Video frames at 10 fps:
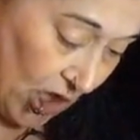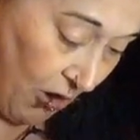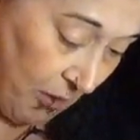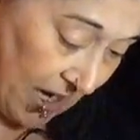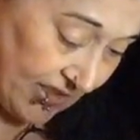
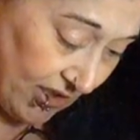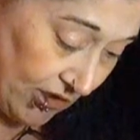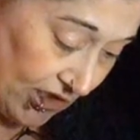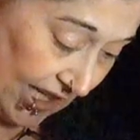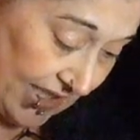"You are my
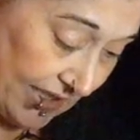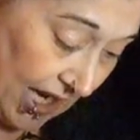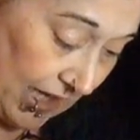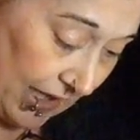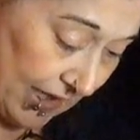sunshine in
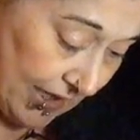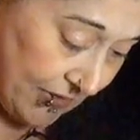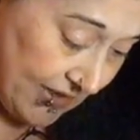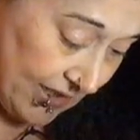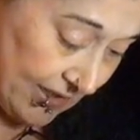our
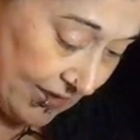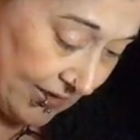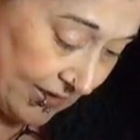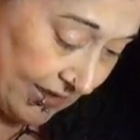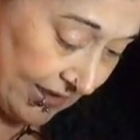lives,
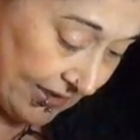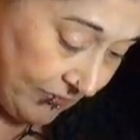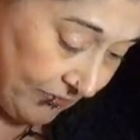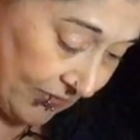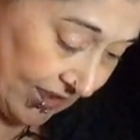
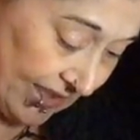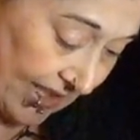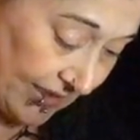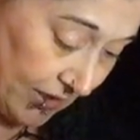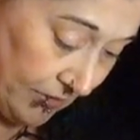
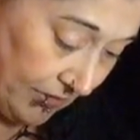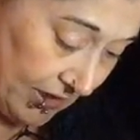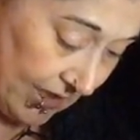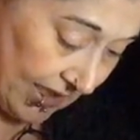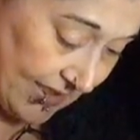Tadian,"
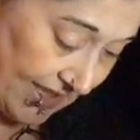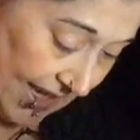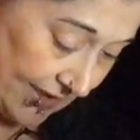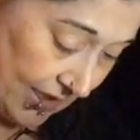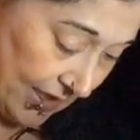I
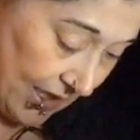said.